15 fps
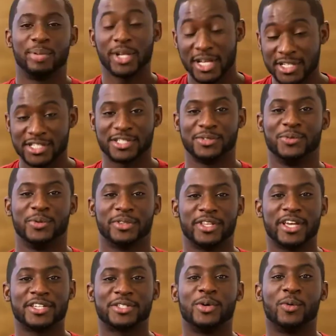Plus, when
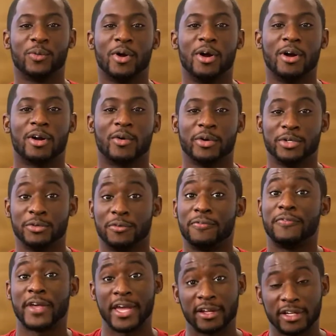things go wrong or you
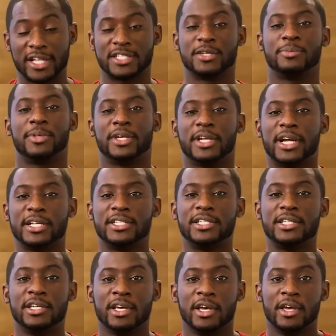fail at something in IT,
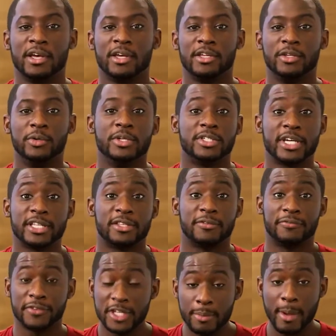you can take the
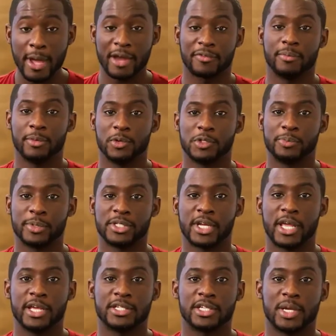feedback from those
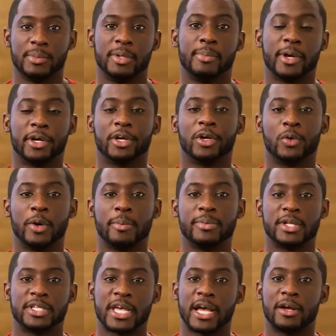mistakes and be better equipped
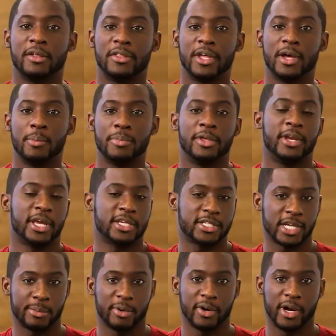to tackle them the next
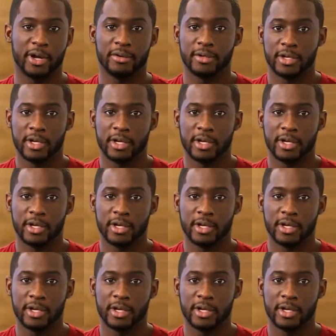time around.